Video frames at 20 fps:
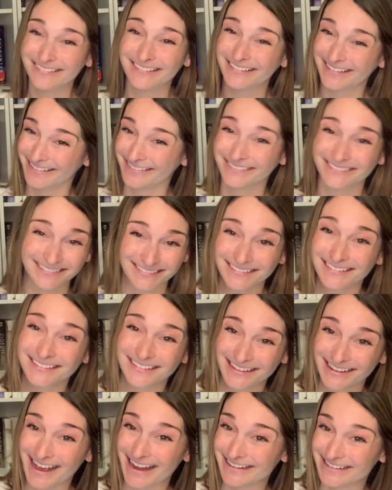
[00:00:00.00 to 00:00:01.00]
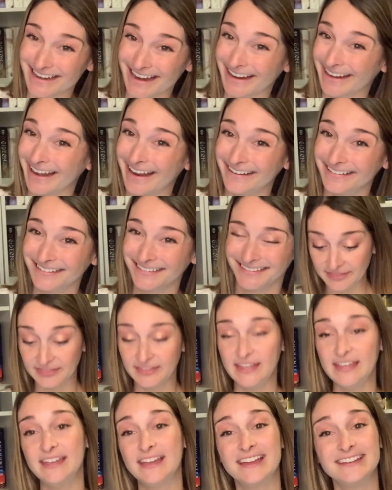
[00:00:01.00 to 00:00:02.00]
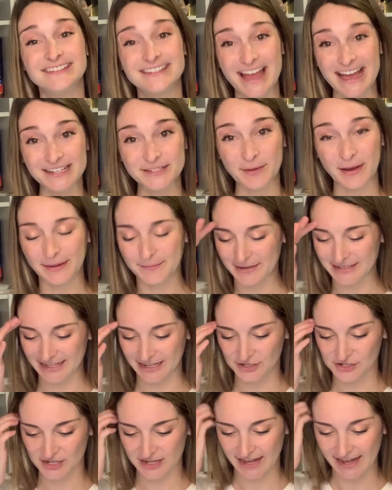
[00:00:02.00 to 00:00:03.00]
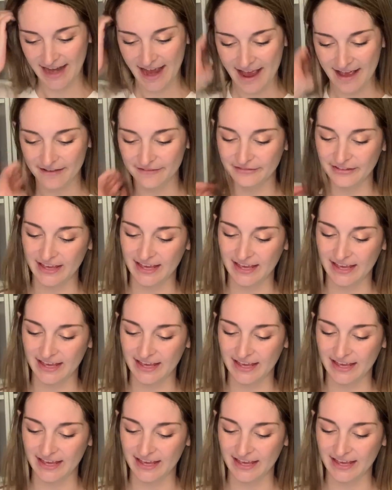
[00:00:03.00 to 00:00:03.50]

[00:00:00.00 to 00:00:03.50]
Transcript: So you got to check it out. The next recommendation I have